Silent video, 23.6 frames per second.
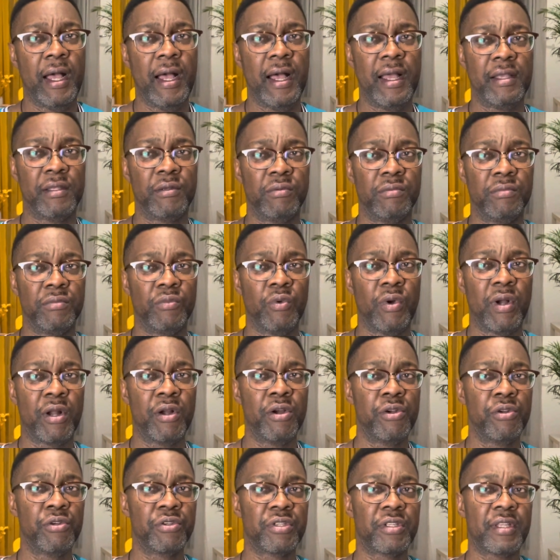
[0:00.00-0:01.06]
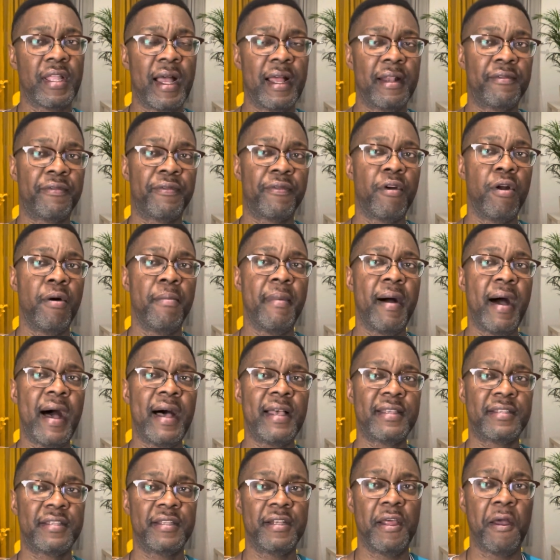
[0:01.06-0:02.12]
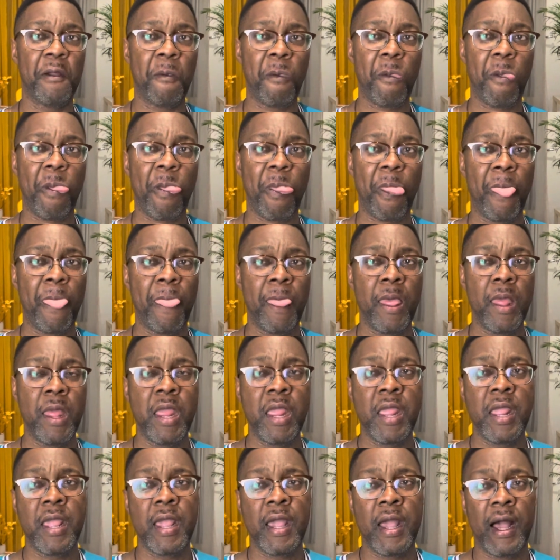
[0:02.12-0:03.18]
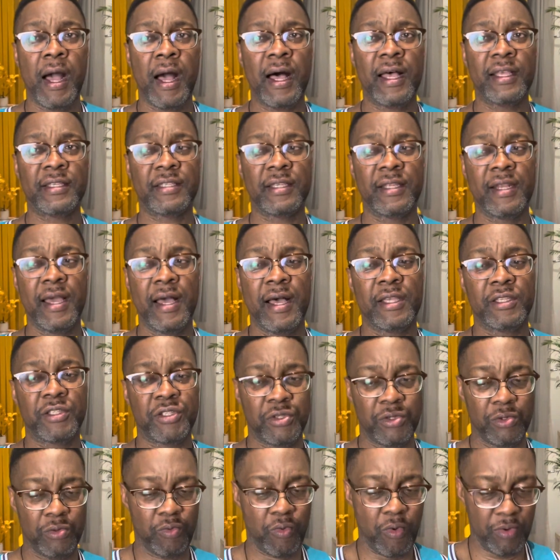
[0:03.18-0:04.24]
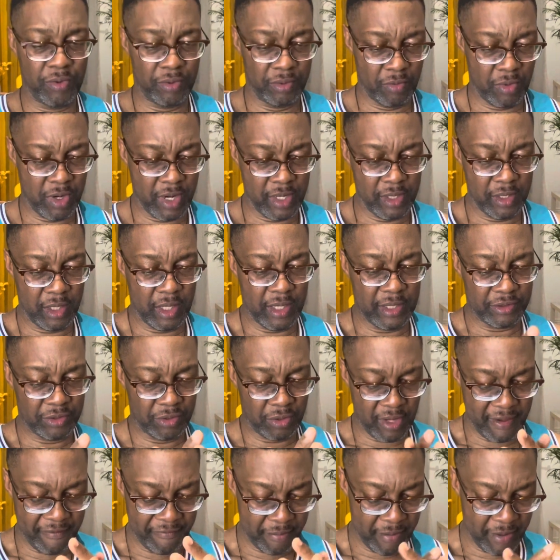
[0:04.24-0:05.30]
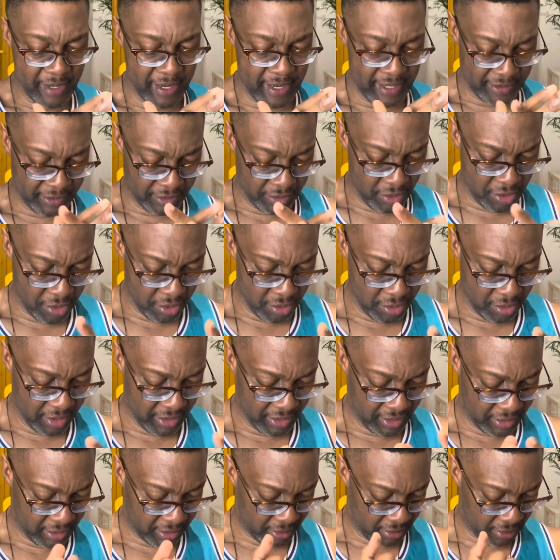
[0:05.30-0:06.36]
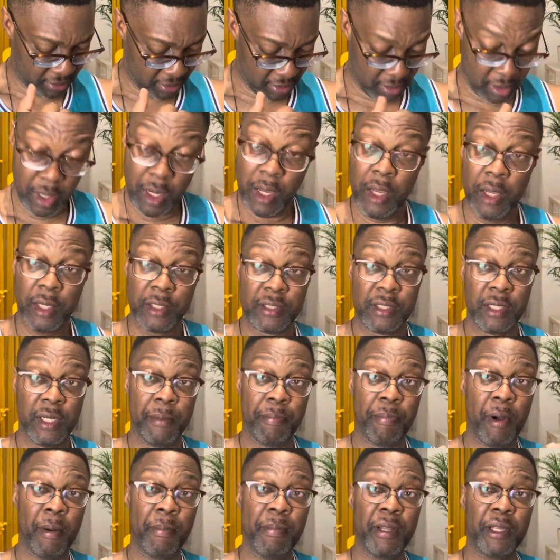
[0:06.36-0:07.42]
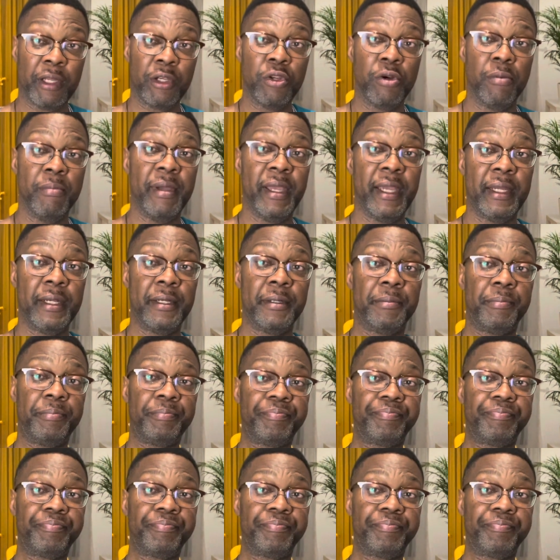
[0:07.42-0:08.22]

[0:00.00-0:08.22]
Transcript: We're going to start from Arsenal. Arsenal, as everybody has known, it's in the public domain,